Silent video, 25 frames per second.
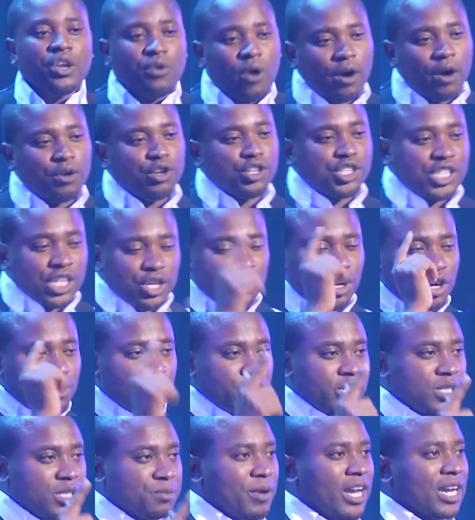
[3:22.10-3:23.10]
You are Eugene, you
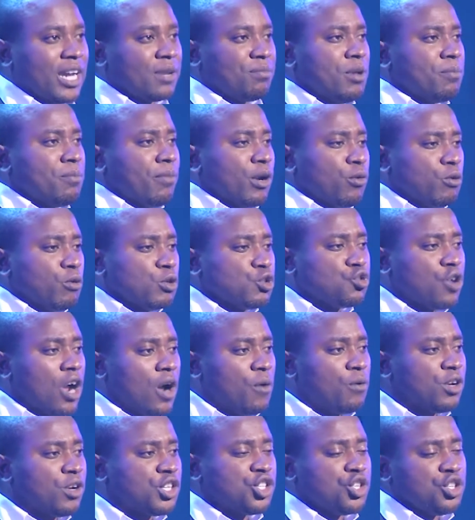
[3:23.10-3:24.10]
don't respect me. But what's
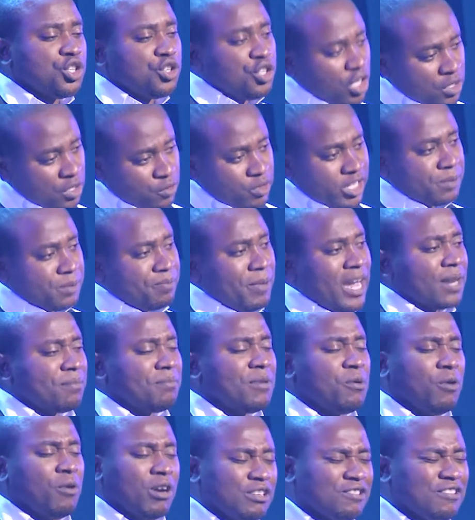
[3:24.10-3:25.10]
wrong with you? You don't
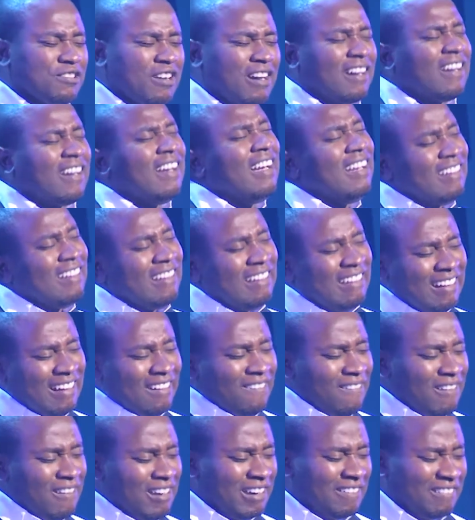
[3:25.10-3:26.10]
respect me. What's wrong? You
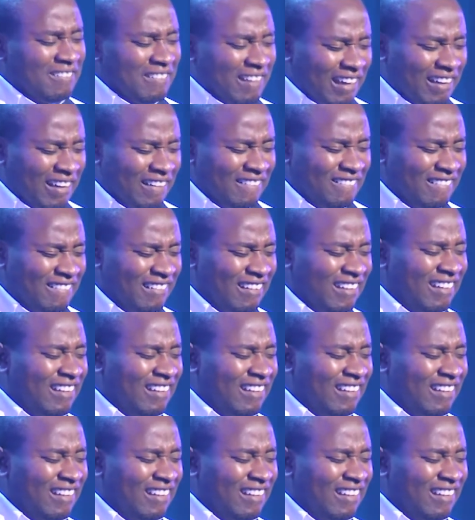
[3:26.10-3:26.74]
don't respect